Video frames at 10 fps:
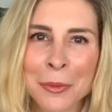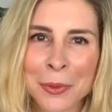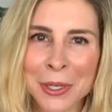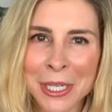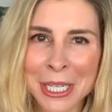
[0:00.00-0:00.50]

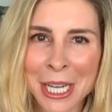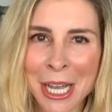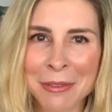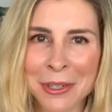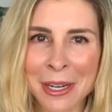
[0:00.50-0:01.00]
We're going to
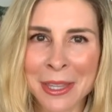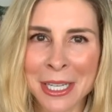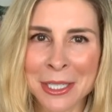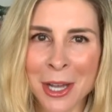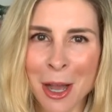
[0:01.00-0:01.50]
cover
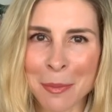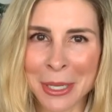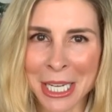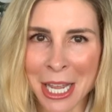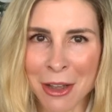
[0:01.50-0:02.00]
the
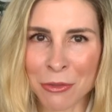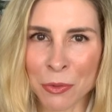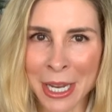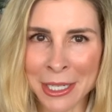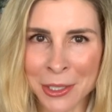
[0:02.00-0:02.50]
topic of
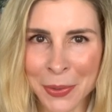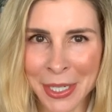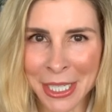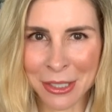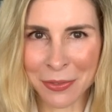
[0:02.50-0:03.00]

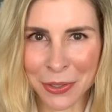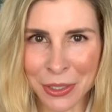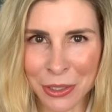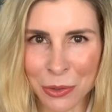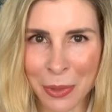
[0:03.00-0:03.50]
retinoids
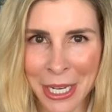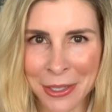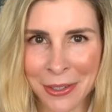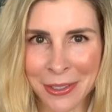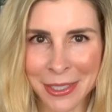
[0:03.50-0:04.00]
versus
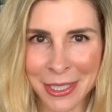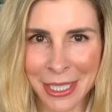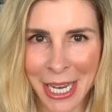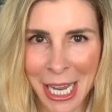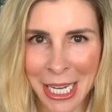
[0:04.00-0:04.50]
retinols
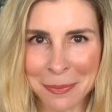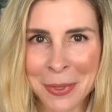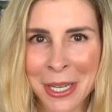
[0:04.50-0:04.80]
today.